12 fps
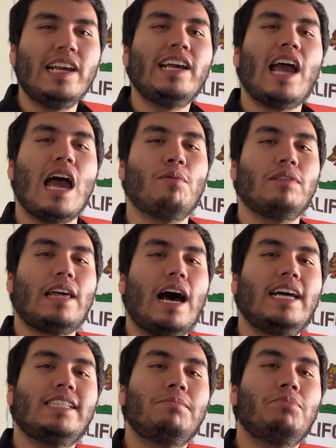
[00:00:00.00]
And what the
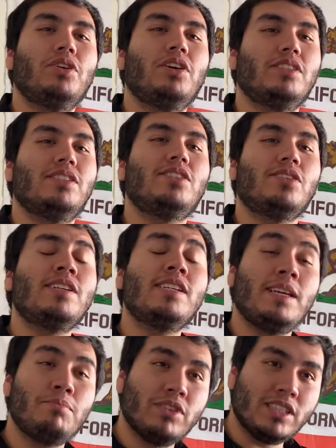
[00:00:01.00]
Heisenberg Uncertainty
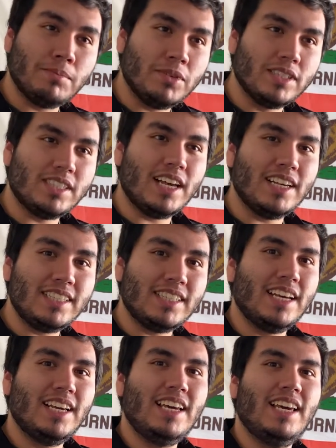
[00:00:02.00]
Principle says
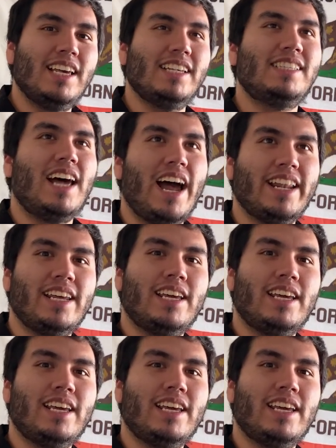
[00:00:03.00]
is that